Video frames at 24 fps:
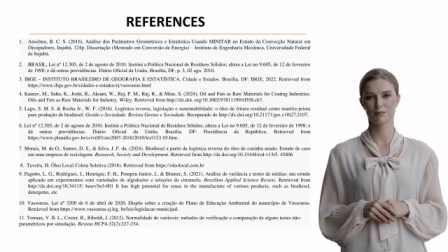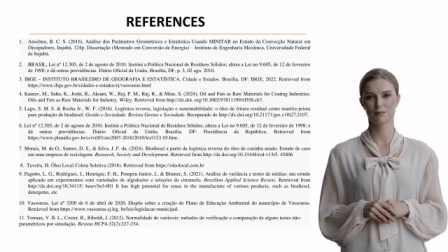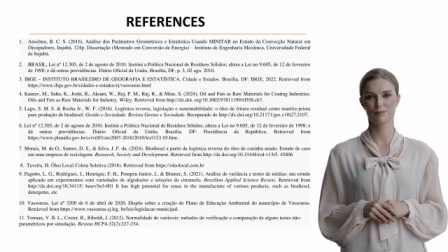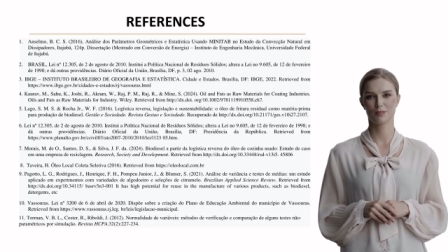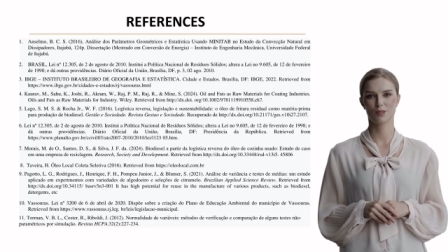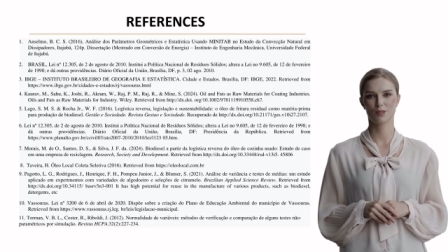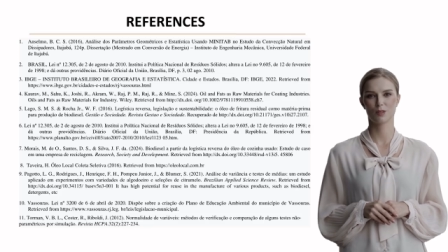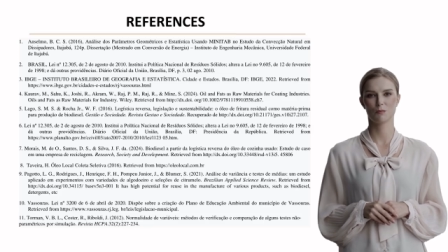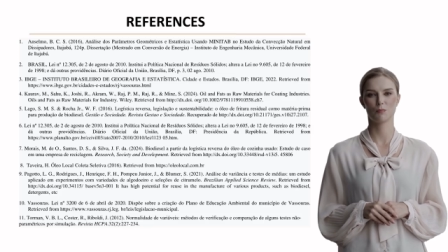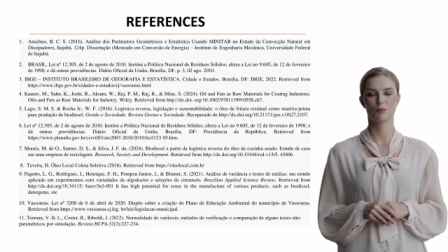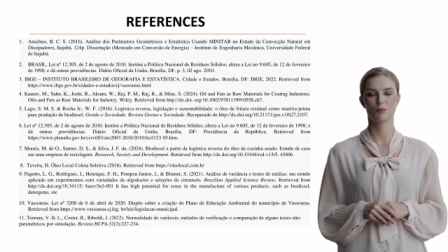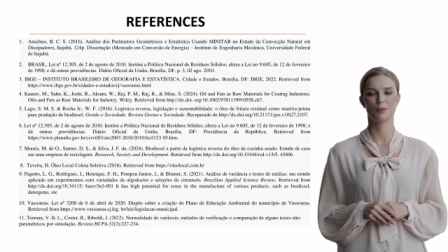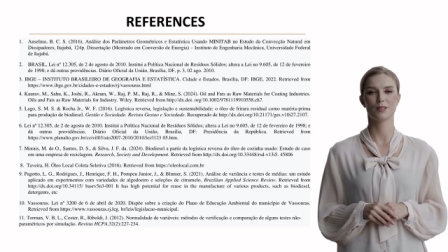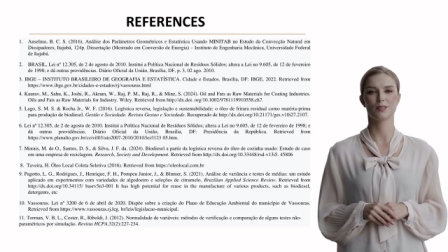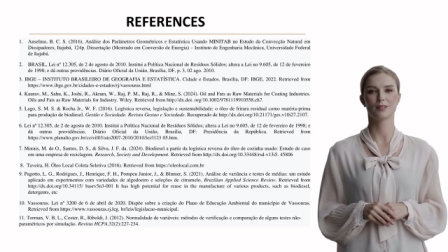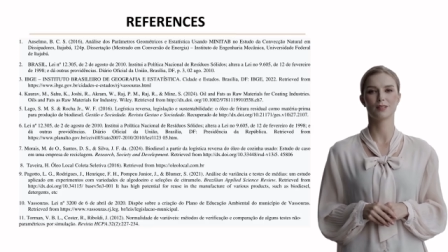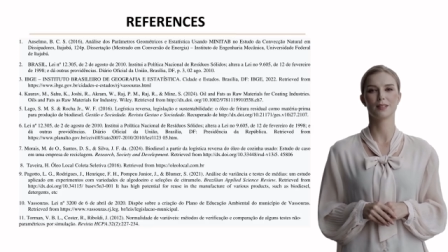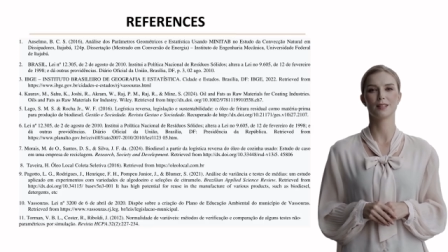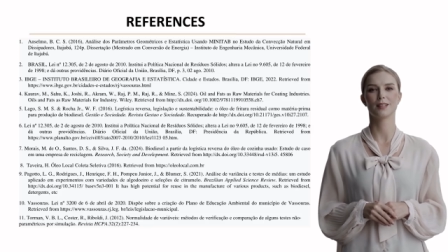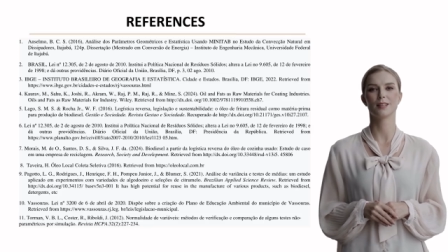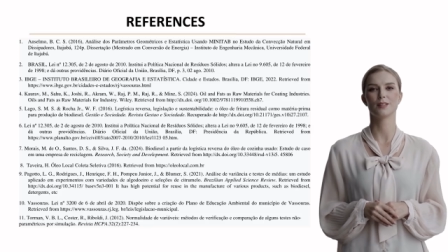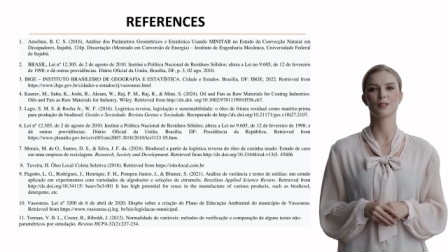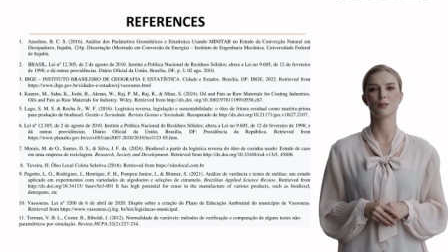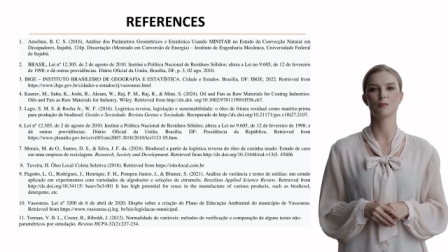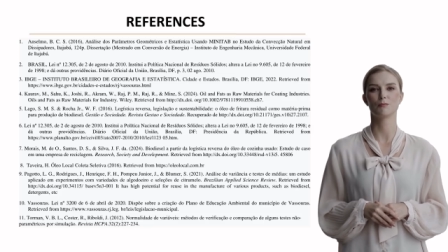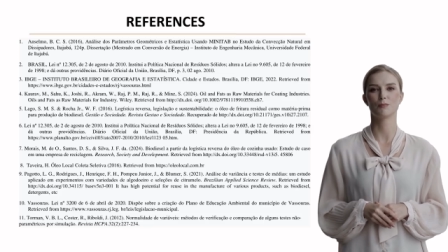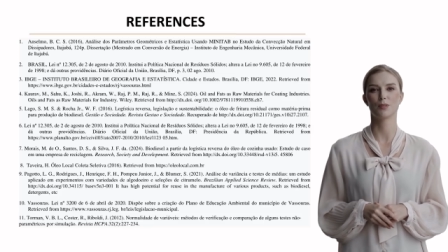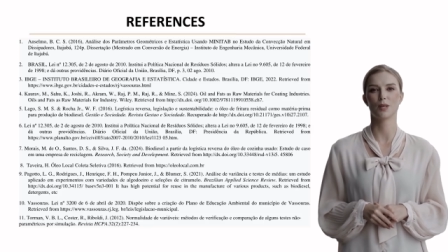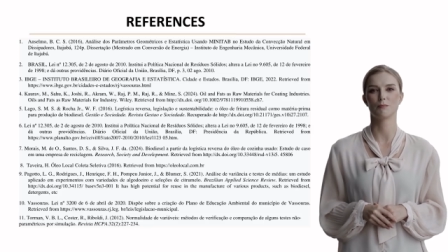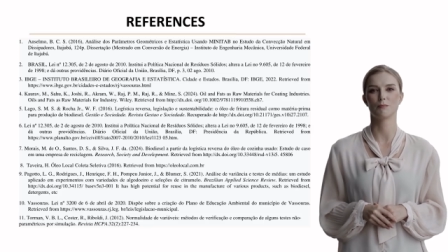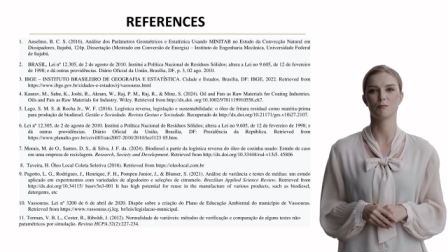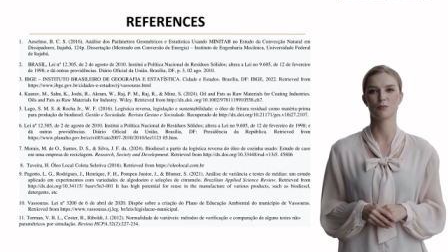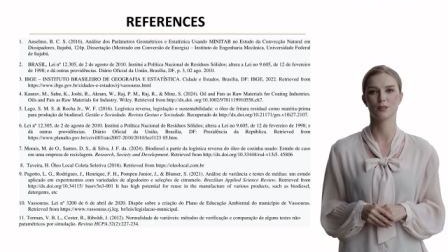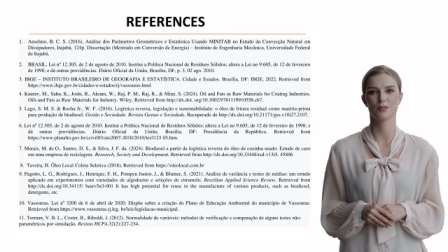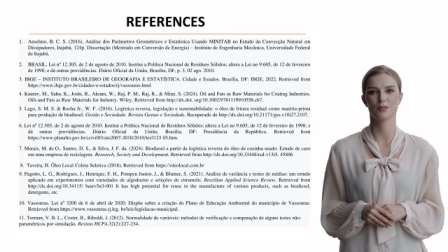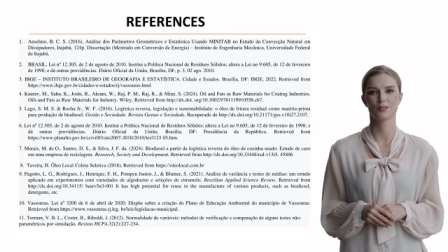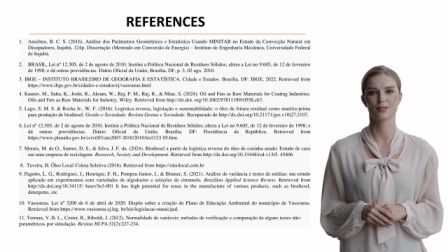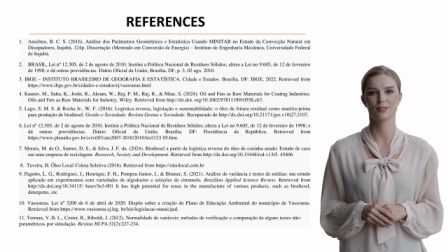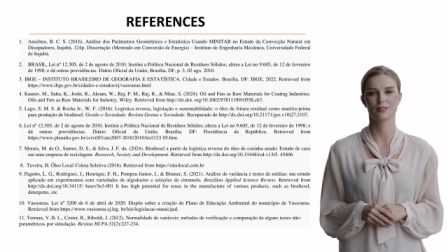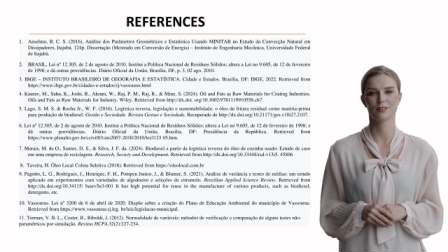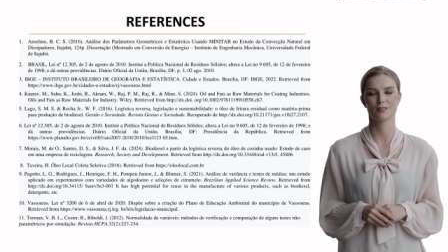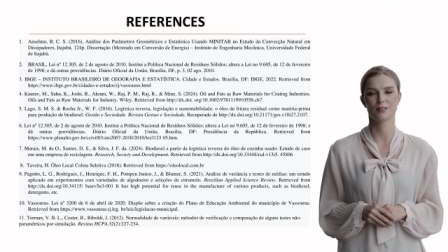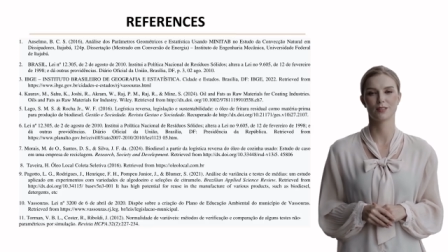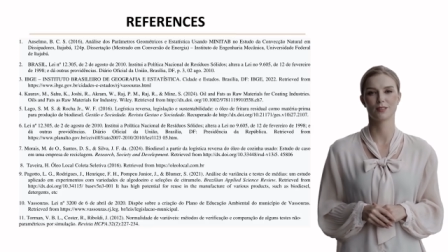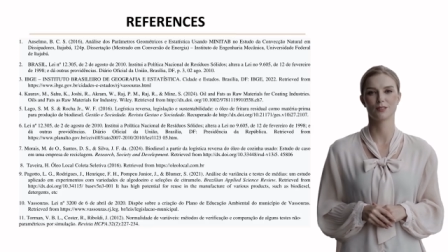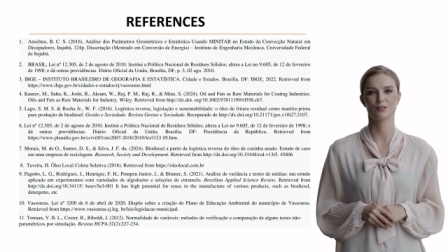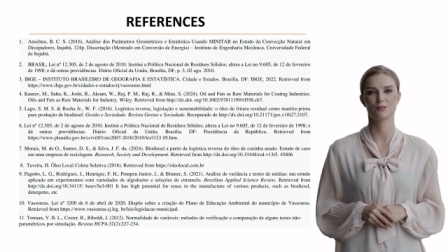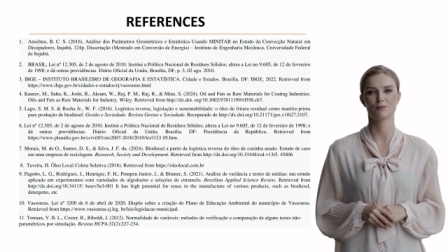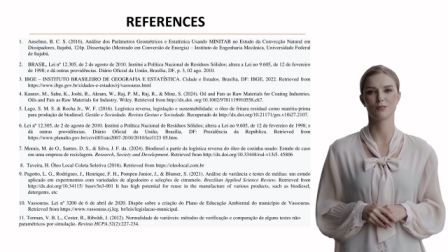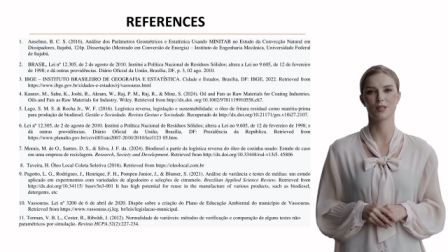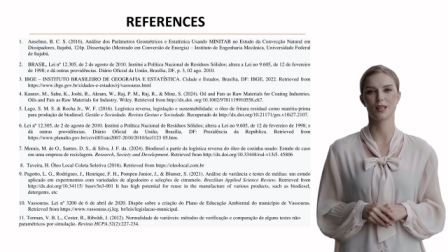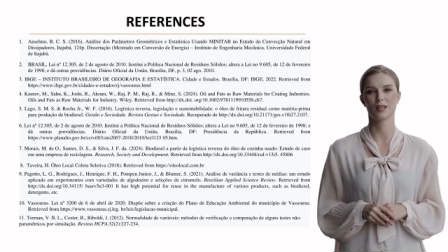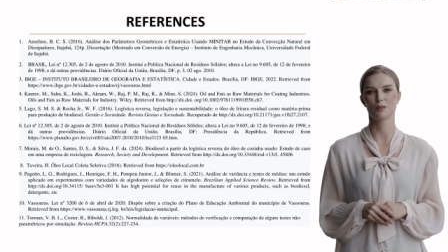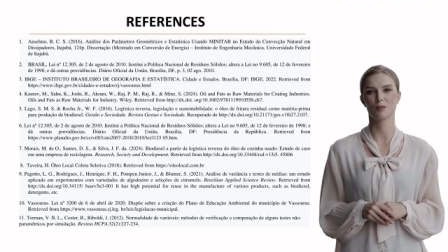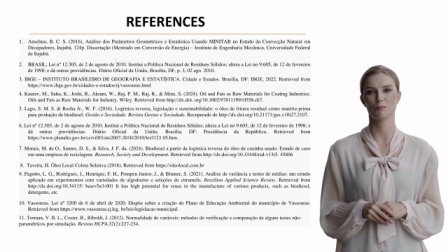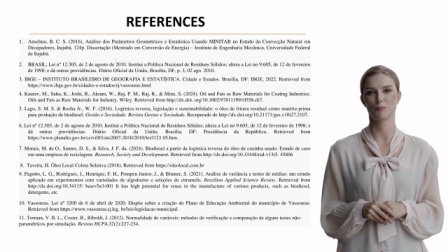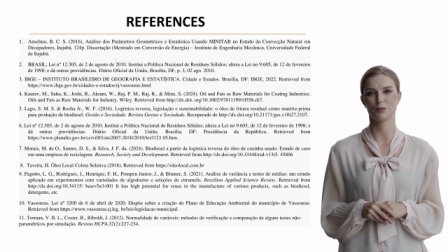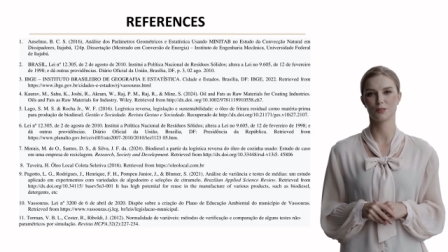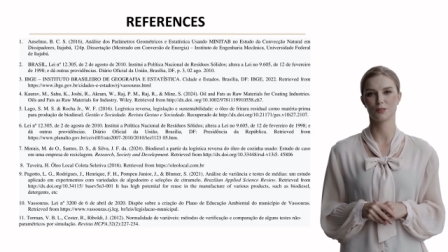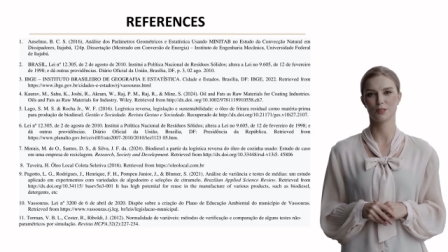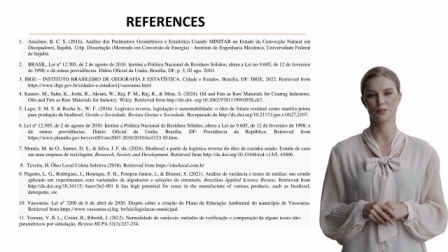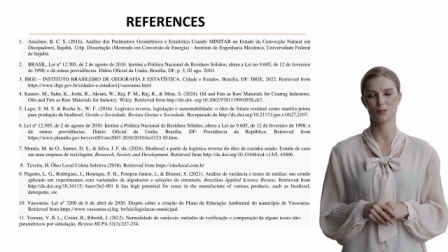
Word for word: The complete list of references is available